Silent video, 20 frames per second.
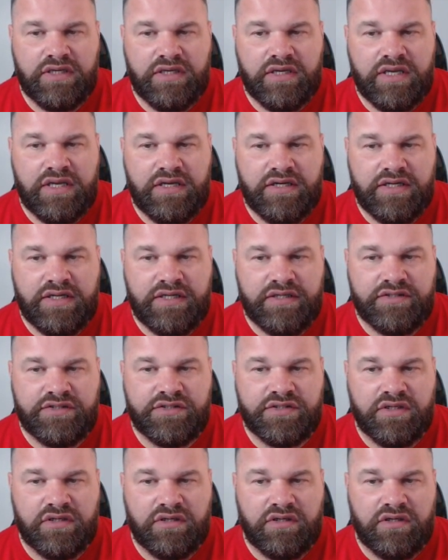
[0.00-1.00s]
it
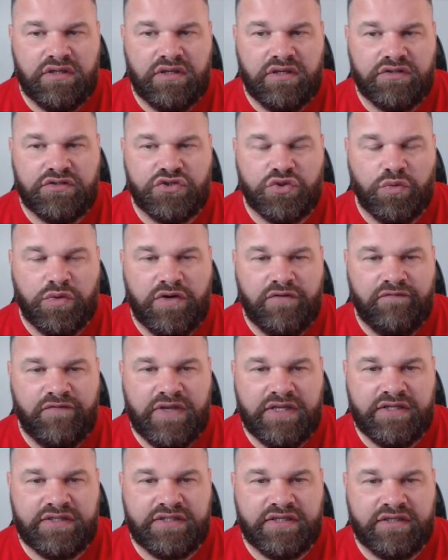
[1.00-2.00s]
needs someone in
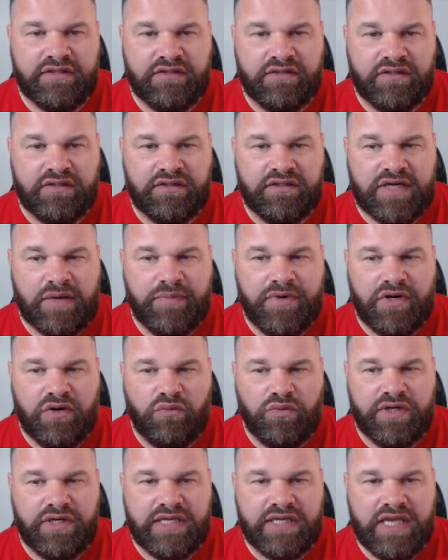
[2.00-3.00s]
there to grab an
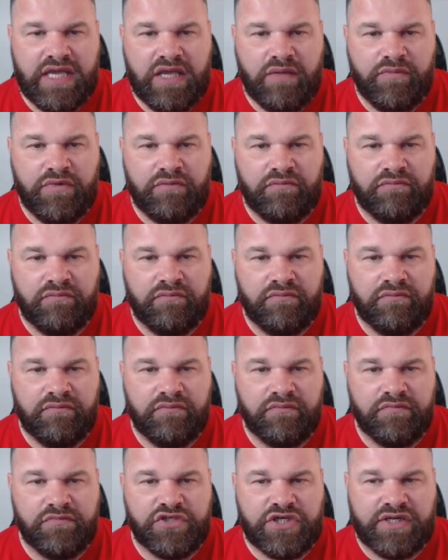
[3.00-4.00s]
hold of the game and
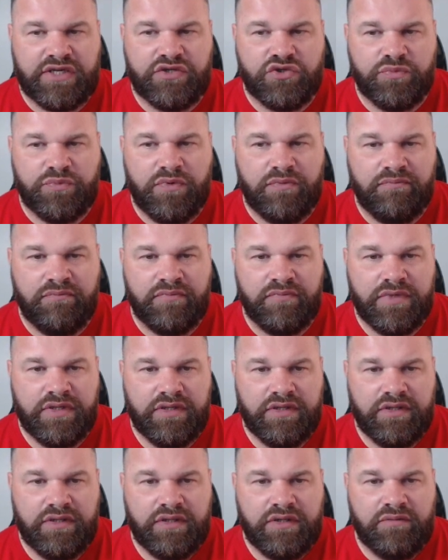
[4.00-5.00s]
shake it up and
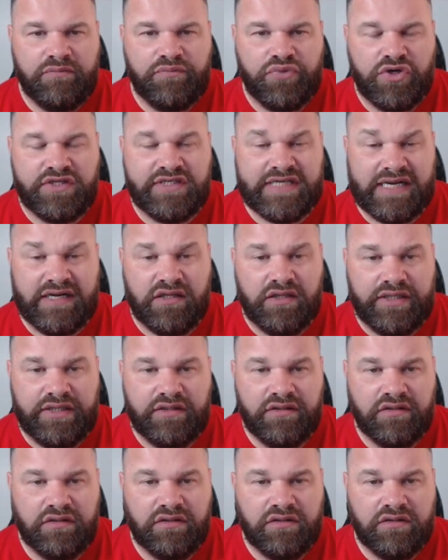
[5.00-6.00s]
put a tackle
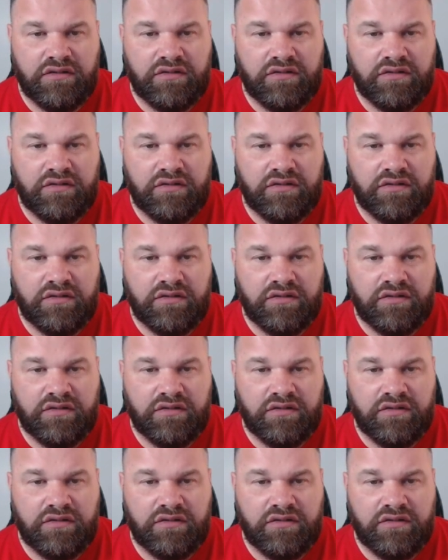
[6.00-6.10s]
in.